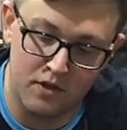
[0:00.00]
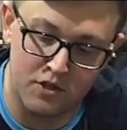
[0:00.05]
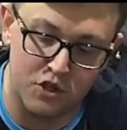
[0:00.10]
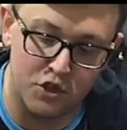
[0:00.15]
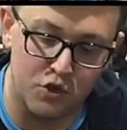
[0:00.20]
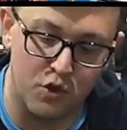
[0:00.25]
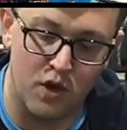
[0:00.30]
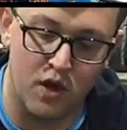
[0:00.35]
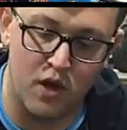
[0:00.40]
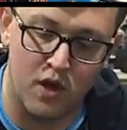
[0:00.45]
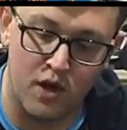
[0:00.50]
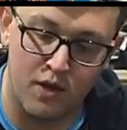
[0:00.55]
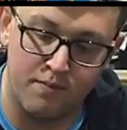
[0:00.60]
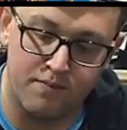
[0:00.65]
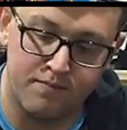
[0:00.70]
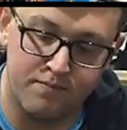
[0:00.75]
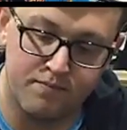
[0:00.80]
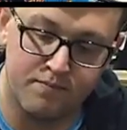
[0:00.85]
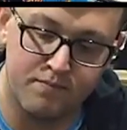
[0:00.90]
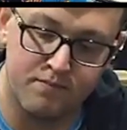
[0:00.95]
to
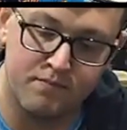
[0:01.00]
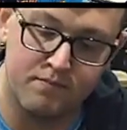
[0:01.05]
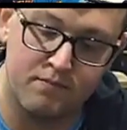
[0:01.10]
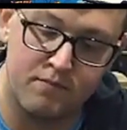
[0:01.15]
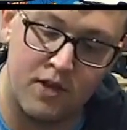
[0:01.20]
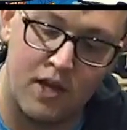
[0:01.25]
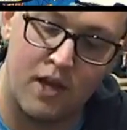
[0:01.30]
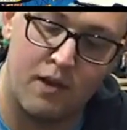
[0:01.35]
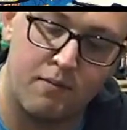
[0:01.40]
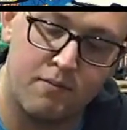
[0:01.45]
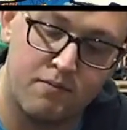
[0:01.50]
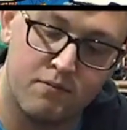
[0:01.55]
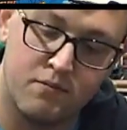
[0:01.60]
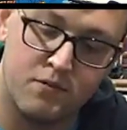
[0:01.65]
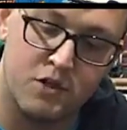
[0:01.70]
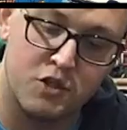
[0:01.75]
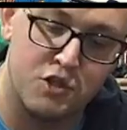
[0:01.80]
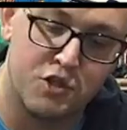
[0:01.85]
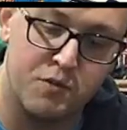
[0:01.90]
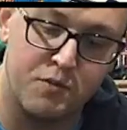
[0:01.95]

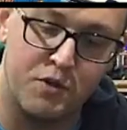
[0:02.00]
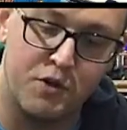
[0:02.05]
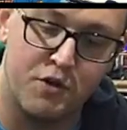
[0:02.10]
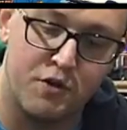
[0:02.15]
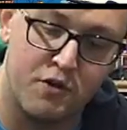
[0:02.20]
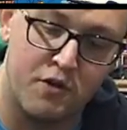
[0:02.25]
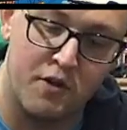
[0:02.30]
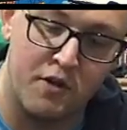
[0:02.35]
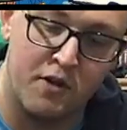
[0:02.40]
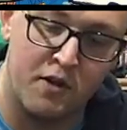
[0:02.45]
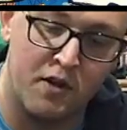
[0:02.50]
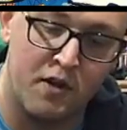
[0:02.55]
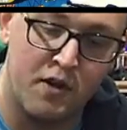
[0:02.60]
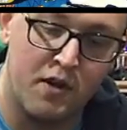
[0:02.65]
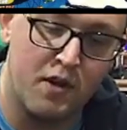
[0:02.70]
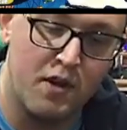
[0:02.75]
tribute your thing.